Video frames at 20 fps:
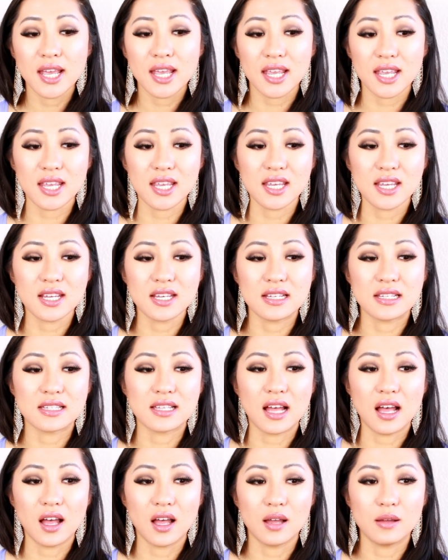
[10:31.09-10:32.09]
is
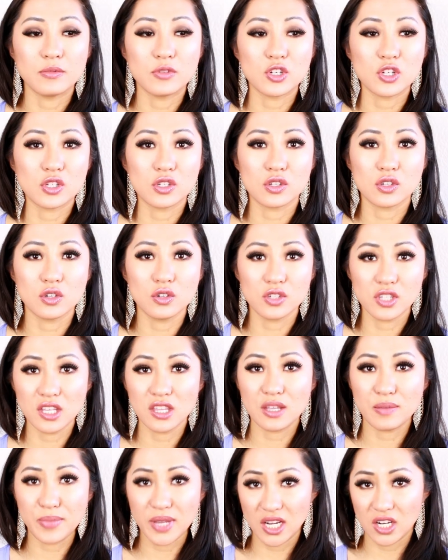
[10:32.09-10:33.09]
um, just using
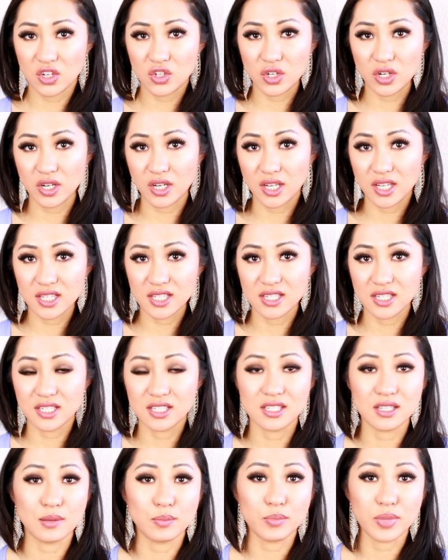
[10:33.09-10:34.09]
the Banisher on a
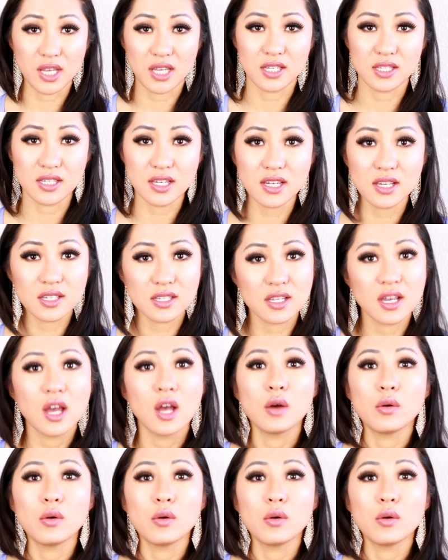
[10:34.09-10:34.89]
consistent basis,